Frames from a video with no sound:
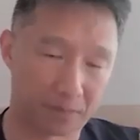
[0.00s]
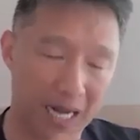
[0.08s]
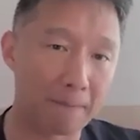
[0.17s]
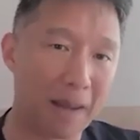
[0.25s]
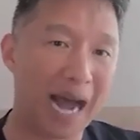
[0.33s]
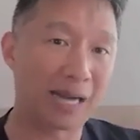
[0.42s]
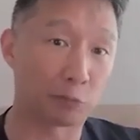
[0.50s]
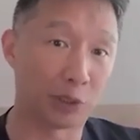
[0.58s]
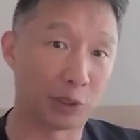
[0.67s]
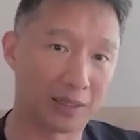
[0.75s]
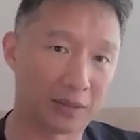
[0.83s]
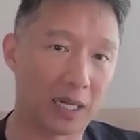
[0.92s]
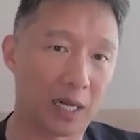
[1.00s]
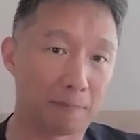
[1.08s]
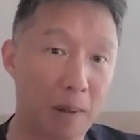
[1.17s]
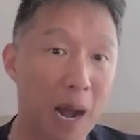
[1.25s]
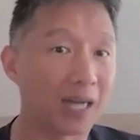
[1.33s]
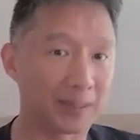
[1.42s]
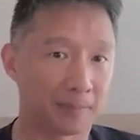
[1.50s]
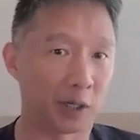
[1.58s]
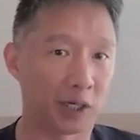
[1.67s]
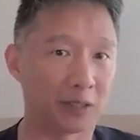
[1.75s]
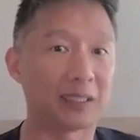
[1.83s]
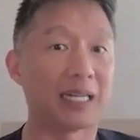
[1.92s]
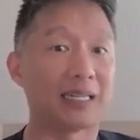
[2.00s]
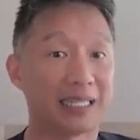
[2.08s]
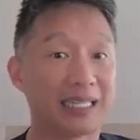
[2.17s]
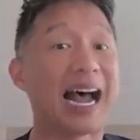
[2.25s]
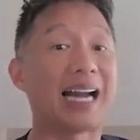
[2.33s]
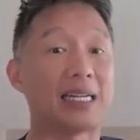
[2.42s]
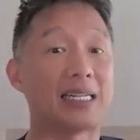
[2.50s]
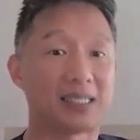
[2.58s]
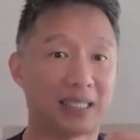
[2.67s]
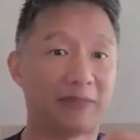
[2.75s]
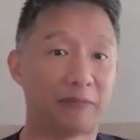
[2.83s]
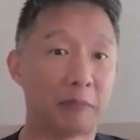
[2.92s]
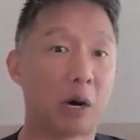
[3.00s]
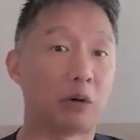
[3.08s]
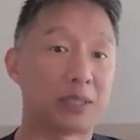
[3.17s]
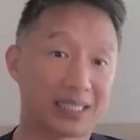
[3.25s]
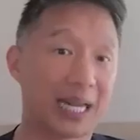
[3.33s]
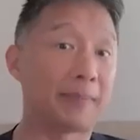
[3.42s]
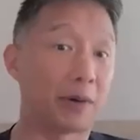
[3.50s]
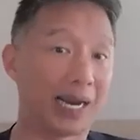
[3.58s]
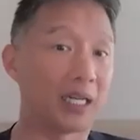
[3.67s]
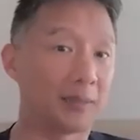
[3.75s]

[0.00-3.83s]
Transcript: combined with polymer, that is the most stable